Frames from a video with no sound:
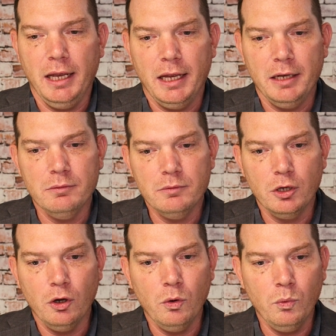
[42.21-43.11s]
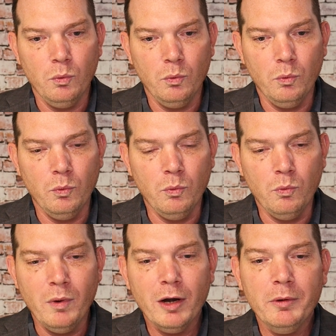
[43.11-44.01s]
And,
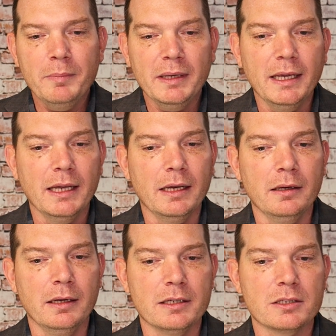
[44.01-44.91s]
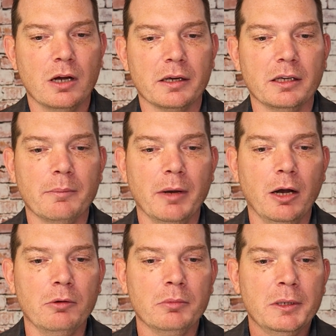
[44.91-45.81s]
where we begin is talking
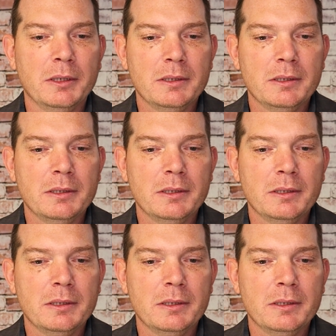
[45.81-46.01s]
about